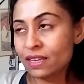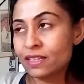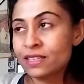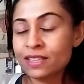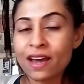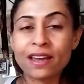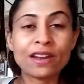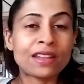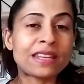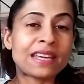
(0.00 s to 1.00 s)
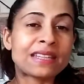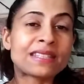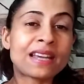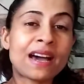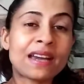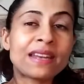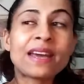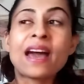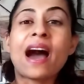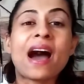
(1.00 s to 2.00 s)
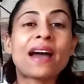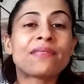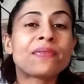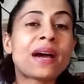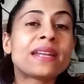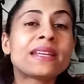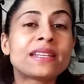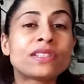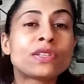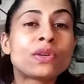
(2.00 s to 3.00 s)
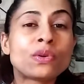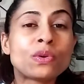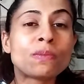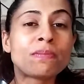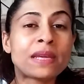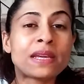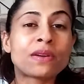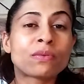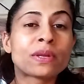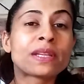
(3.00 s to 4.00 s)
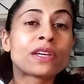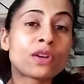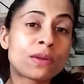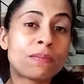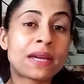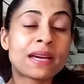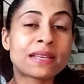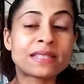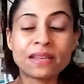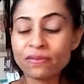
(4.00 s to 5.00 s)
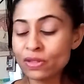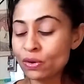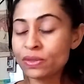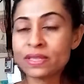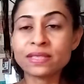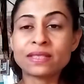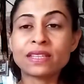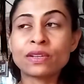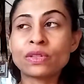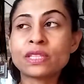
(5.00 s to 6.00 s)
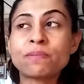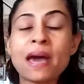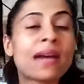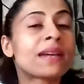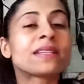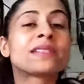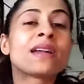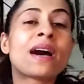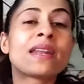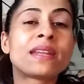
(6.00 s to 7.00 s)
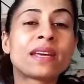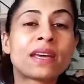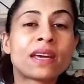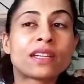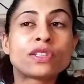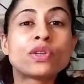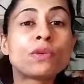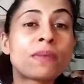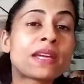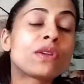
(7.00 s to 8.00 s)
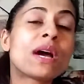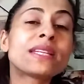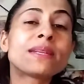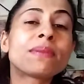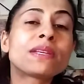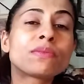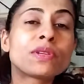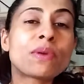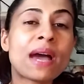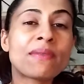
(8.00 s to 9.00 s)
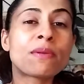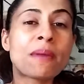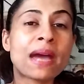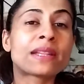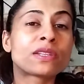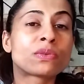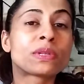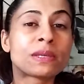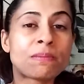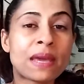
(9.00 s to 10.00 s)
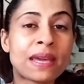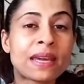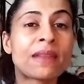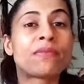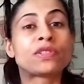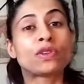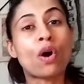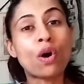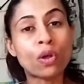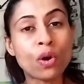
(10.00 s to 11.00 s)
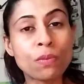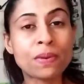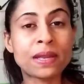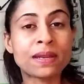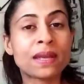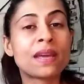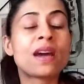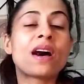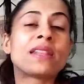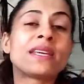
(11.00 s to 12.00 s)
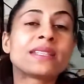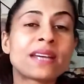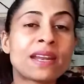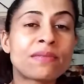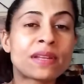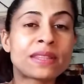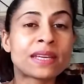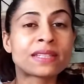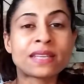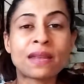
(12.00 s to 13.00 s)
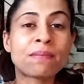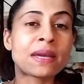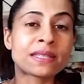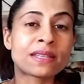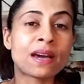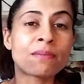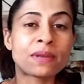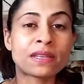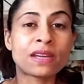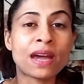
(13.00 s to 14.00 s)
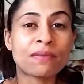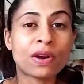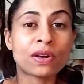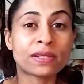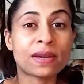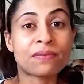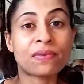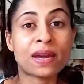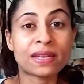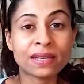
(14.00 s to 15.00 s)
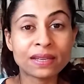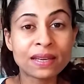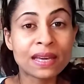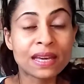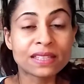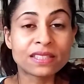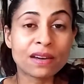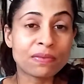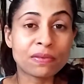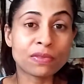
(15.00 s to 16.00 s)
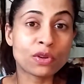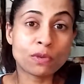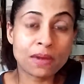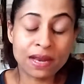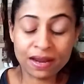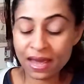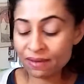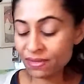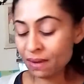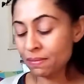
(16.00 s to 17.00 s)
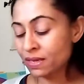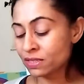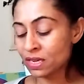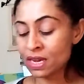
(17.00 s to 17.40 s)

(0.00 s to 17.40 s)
design on the inside, I find it to be really good because even though this bag is not too big, how sometimes when you have a bag that's really big and if it's all open on the inside of it, things get mixed up and you have a hard time finding stuff, even though you may not have that much.